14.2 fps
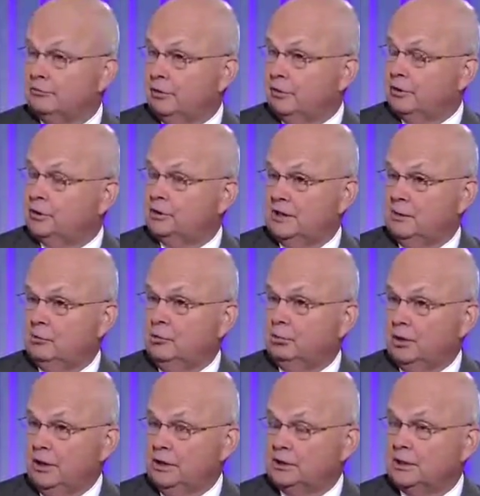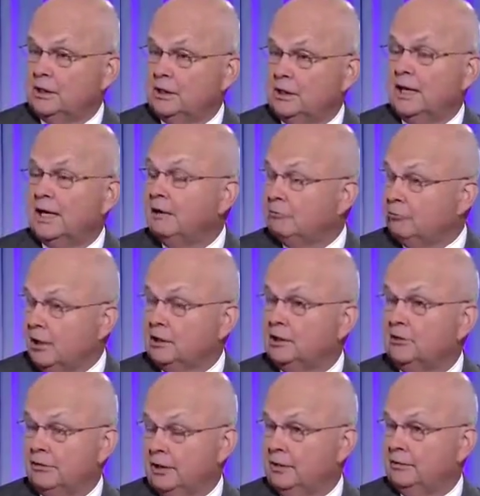was a fairly stable place. And I
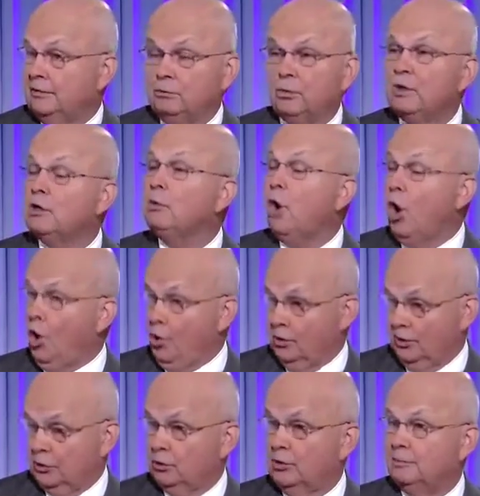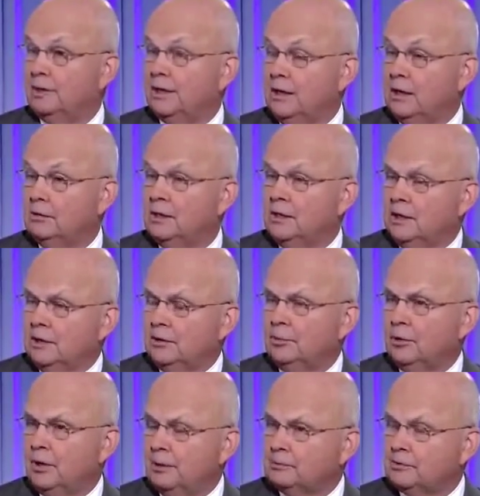frankly think that we're all in agreement now
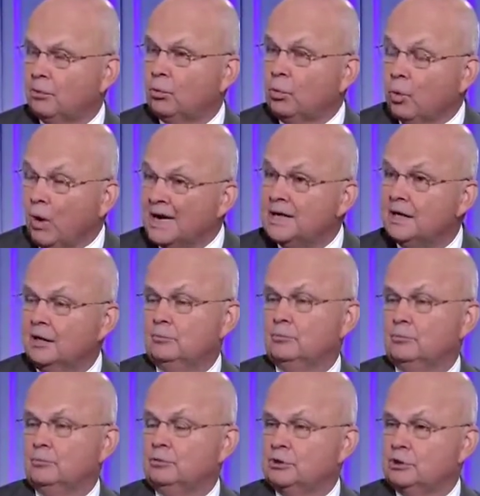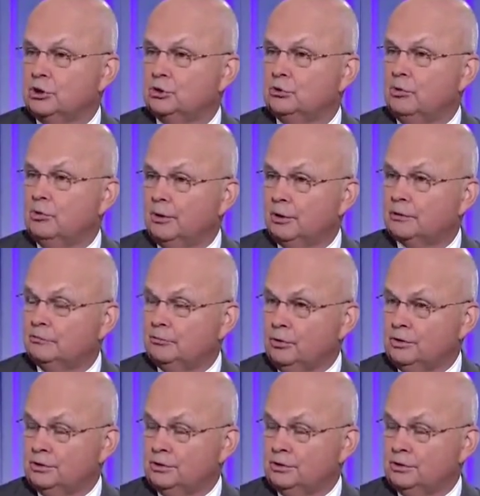that perhaps the right number of residual American